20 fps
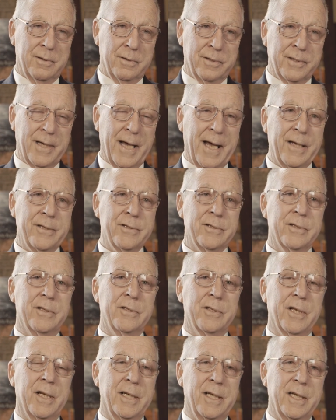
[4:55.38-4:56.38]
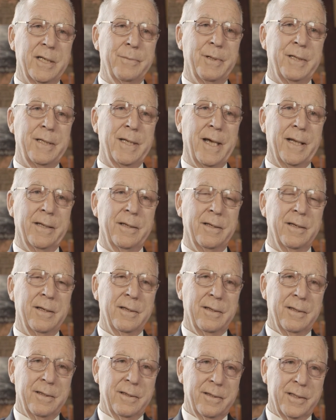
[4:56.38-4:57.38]
task that's going to need to be done.
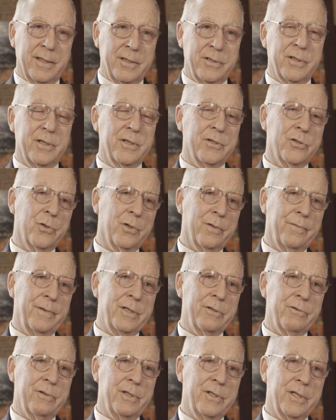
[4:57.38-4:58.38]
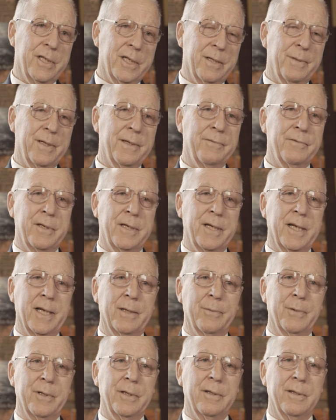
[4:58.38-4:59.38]
These are the sort of injuries you're going to be after
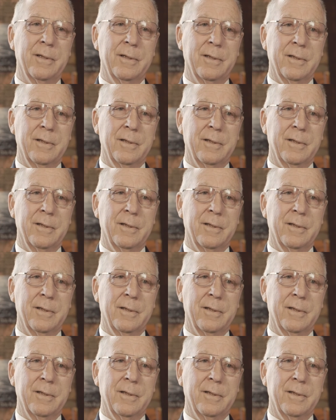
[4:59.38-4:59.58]
dealing with.